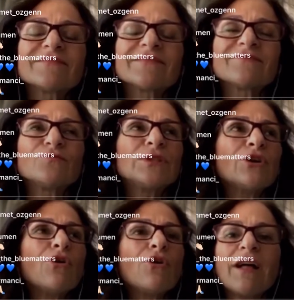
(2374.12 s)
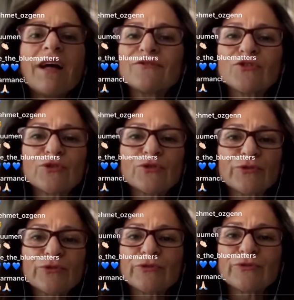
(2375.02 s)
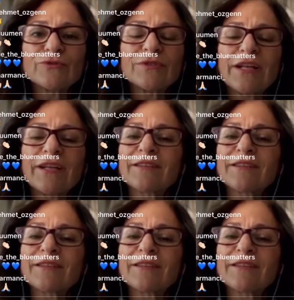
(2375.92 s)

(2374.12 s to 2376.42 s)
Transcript: We all have to like